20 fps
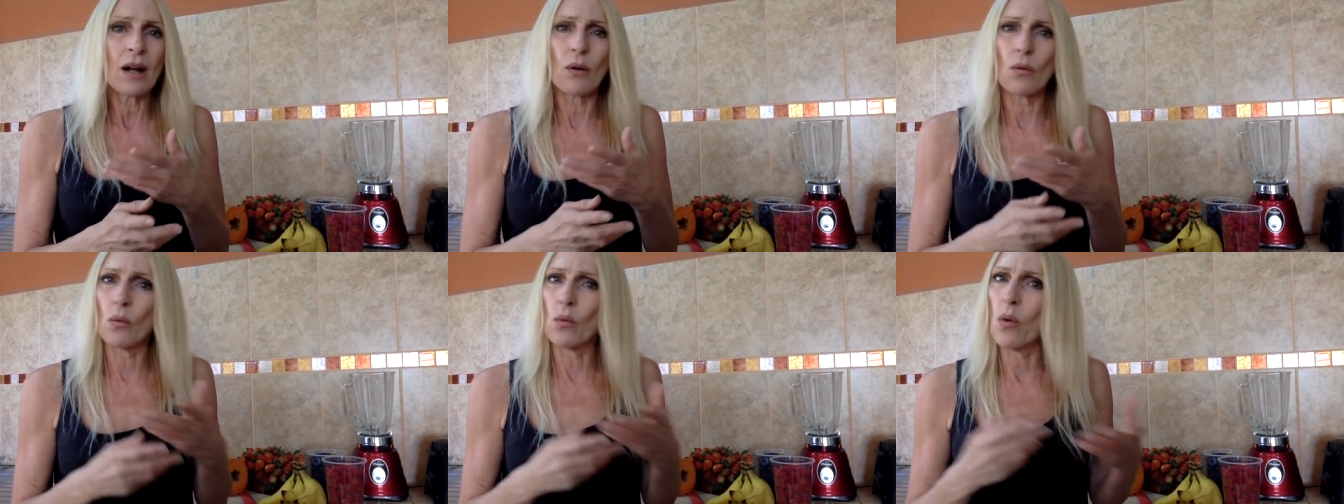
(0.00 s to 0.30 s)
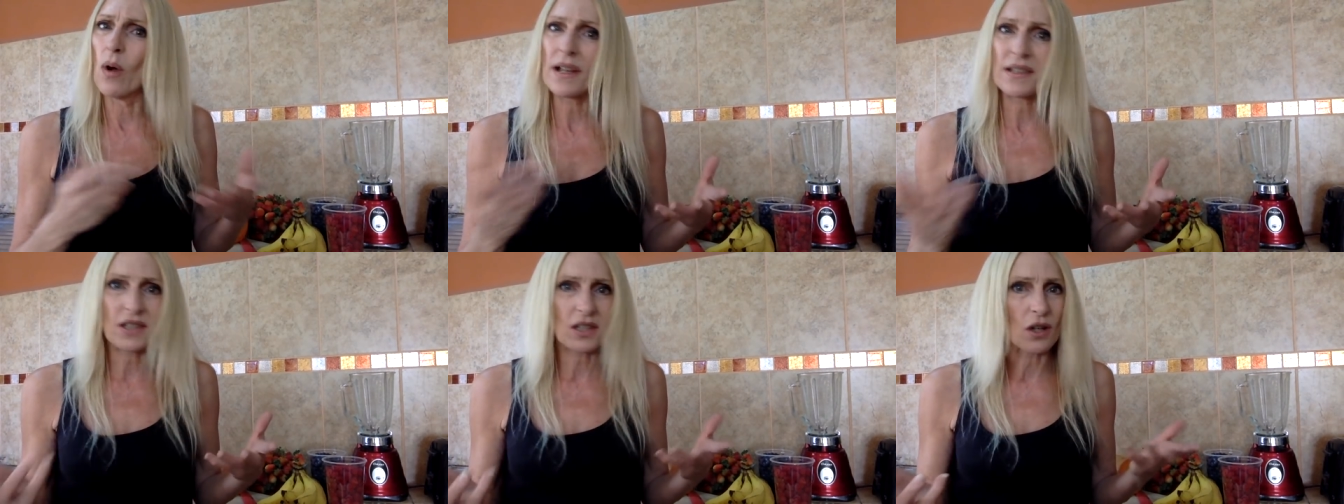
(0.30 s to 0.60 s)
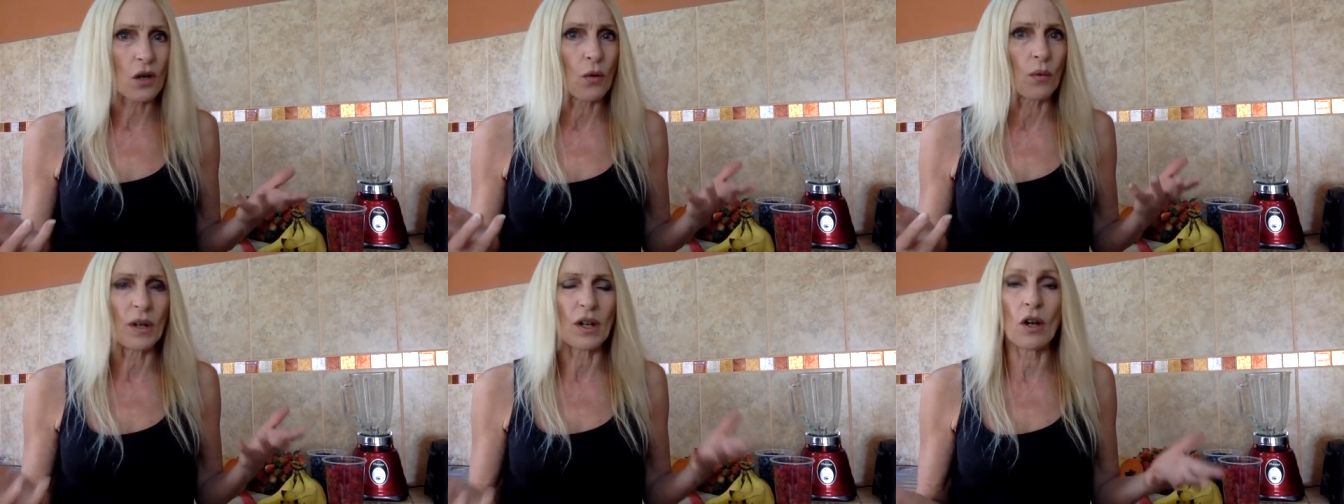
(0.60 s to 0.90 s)
what's
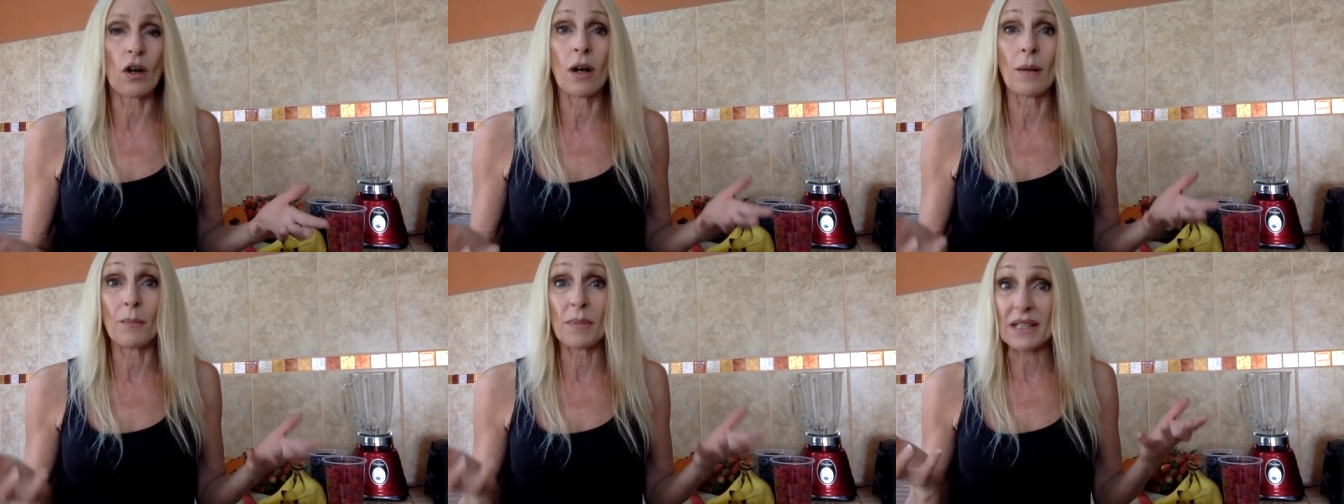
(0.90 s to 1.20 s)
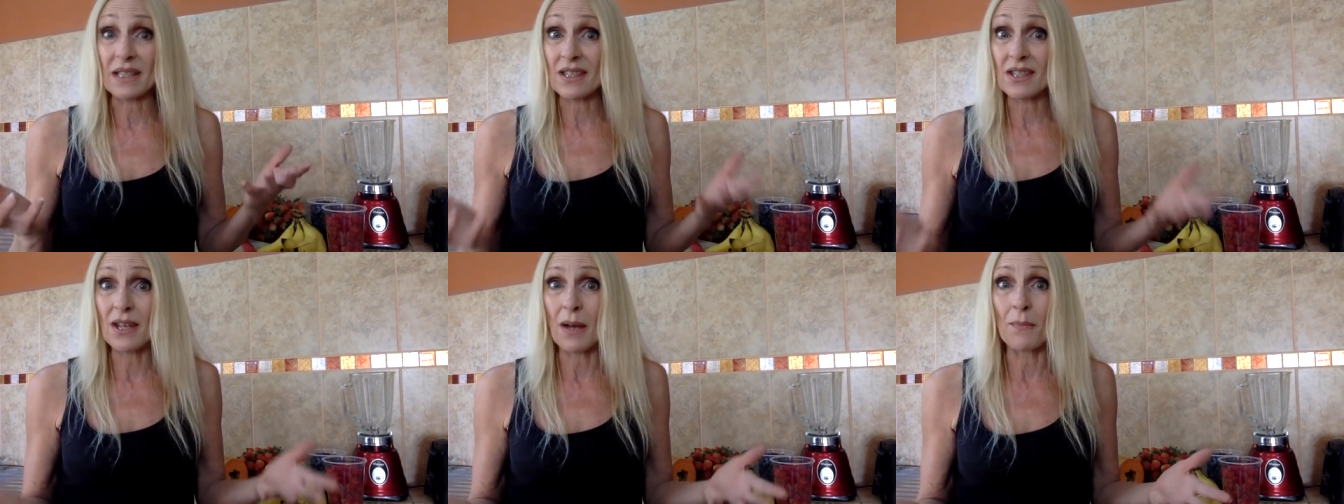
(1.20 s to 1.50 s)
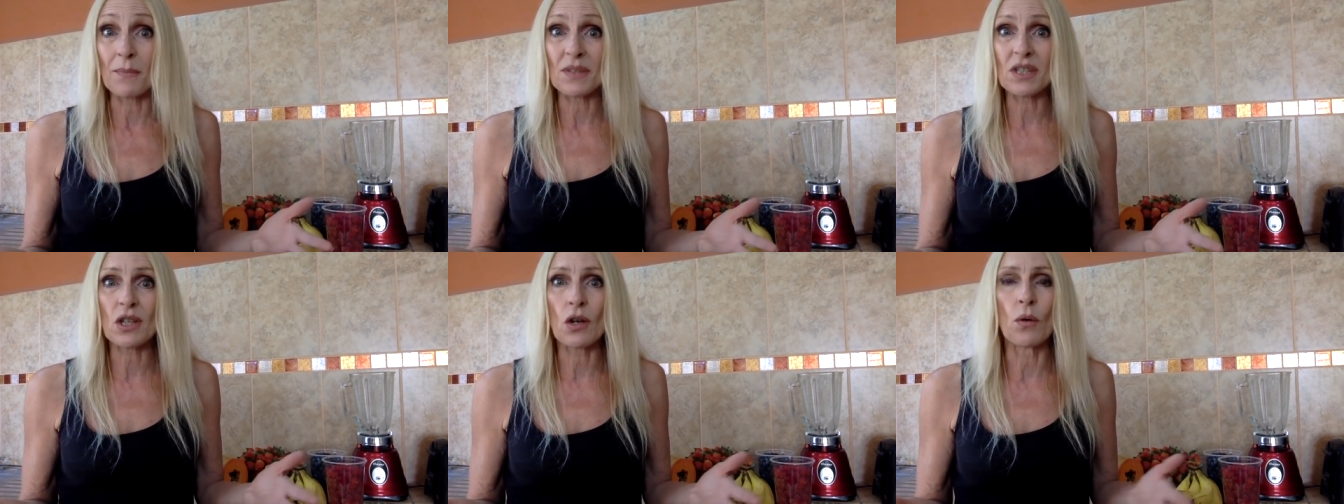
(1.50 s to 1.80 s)
going on, but
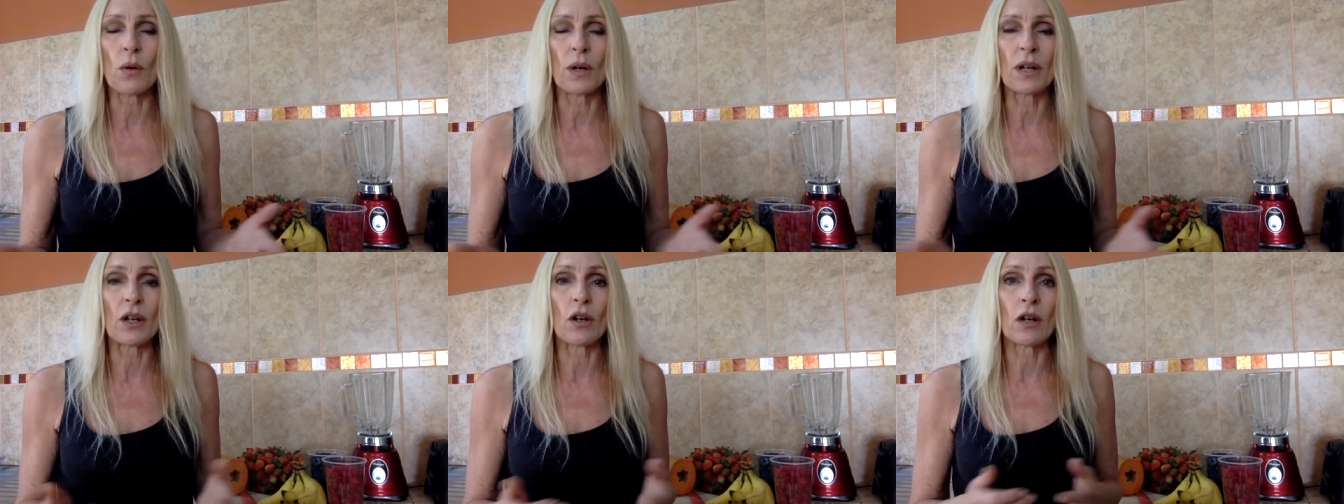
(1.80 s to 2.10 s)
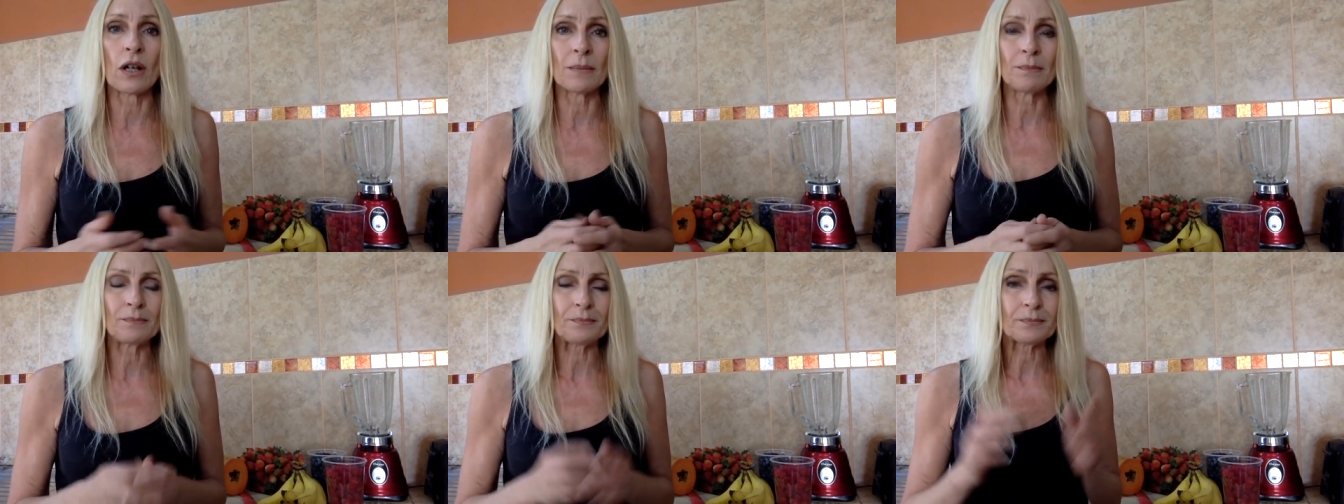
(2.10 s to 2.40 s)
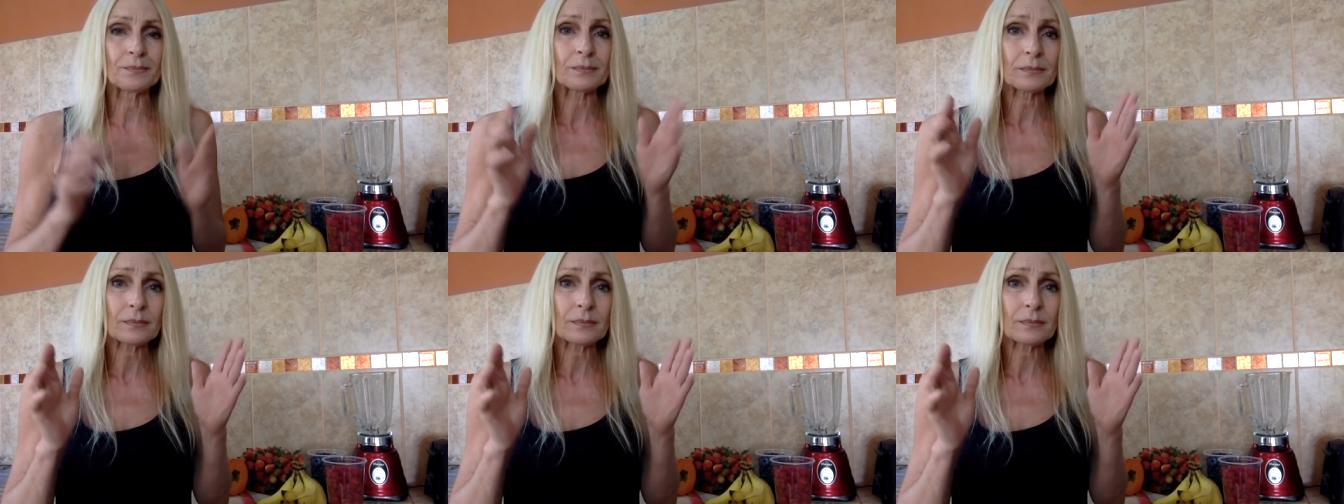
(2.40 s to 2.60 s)
something's going on.